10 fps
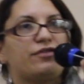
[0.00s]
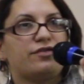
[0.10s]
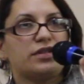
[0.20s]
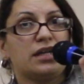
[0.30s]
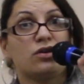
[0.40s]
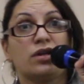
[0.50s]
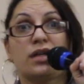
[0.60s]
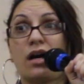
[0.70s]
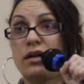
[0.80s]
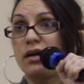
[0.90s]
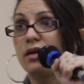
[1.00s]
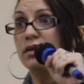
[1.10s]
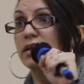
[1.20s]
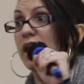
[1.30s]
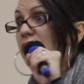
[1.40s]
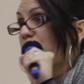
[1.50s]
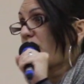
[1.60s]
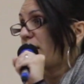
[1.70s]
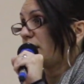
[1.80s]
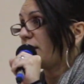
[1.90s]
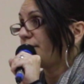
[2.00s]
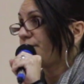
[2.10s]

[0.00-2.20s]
15 or younger getting pregnant.